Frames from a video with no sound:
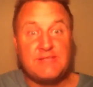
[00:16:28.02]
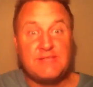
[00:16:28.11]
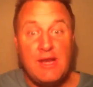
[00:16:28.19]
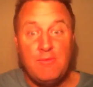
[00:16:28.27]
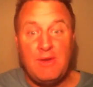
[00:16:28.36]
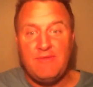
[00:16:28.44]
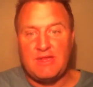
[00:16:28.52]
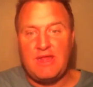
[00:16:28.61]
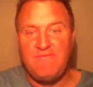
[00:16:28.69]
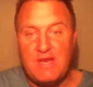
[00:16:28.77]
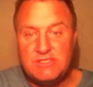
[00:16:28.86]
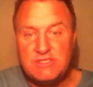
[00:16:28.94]
Can you believe it? They
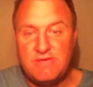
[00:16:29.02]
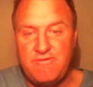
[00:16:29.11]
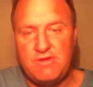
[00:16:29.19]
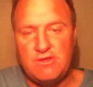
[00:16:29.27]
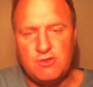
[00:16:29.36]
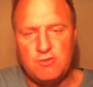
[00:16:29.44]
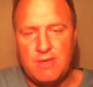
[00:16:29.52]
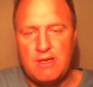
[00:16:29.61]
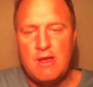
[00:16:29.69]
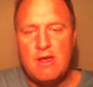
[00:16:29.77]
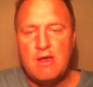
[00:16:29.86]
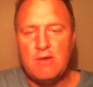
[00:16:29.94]
finished at 52, but
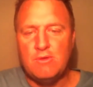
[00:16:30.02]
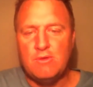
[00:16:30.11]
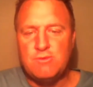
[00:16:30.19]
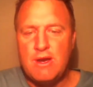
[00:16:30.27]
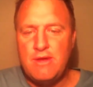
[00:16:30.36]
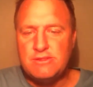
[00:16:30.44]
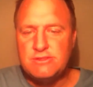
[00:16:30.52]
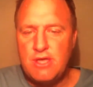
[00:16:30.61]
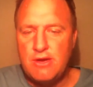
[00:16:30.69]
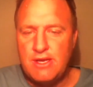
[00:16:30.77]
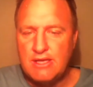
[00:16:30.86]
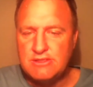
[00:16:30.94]
was one of those
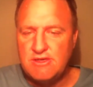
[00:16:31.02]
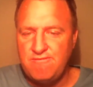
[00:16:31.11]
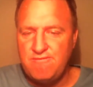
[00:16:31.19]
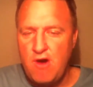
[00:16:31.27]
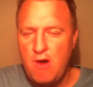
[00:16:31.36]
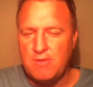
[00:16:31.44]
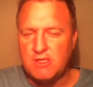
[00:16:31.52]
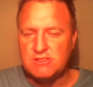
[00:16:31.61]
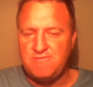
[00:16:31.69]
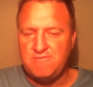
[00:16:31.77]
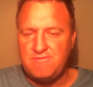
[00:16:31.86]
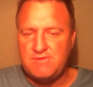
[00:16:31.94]
so near so far because
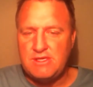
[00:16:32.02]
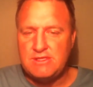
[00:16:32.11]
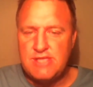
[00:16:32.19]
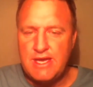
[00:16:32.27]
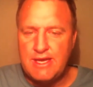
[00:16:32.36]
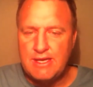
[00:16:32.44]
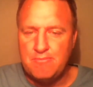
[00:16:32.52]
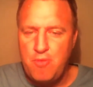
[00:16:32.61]
the 52nd